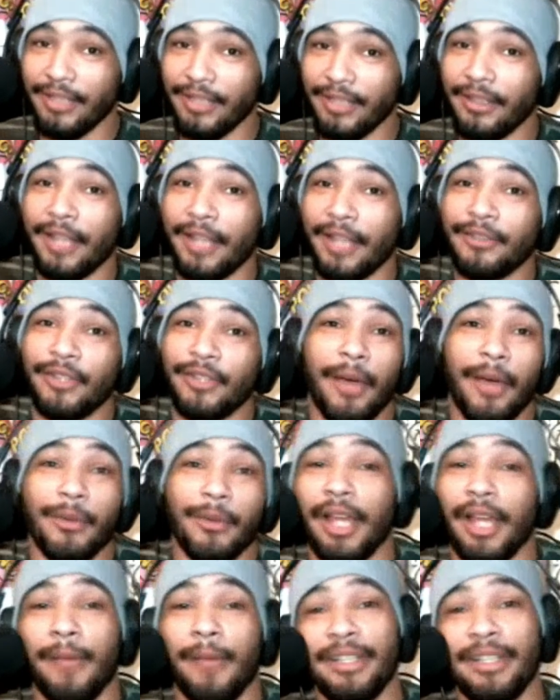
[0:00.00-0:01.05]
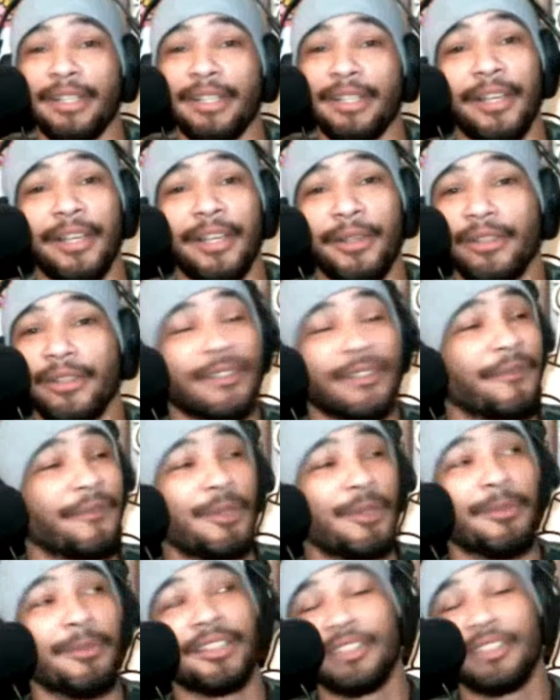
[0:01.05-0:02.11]
I was tell you this
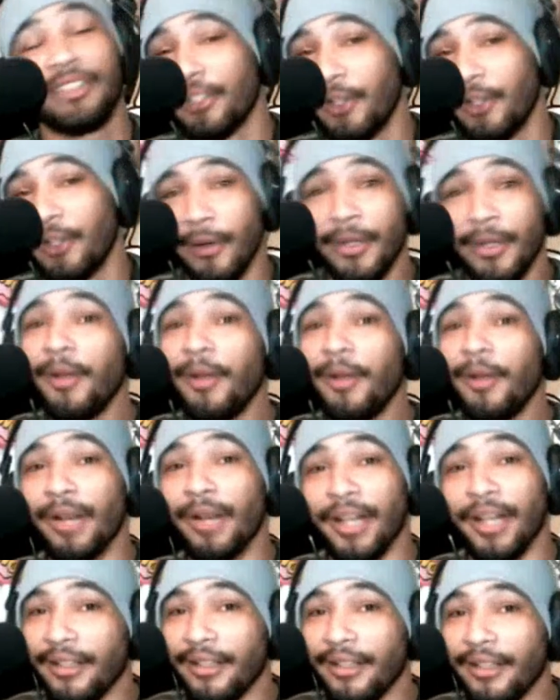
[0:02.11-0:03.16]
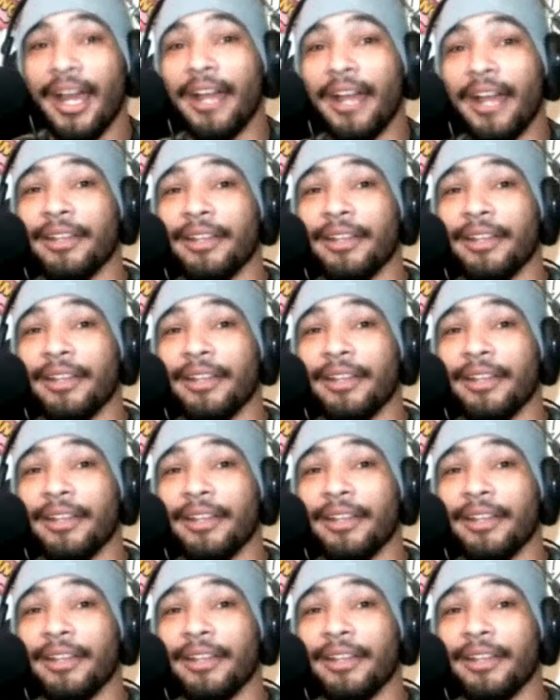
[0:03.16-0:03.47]
a few months ago, but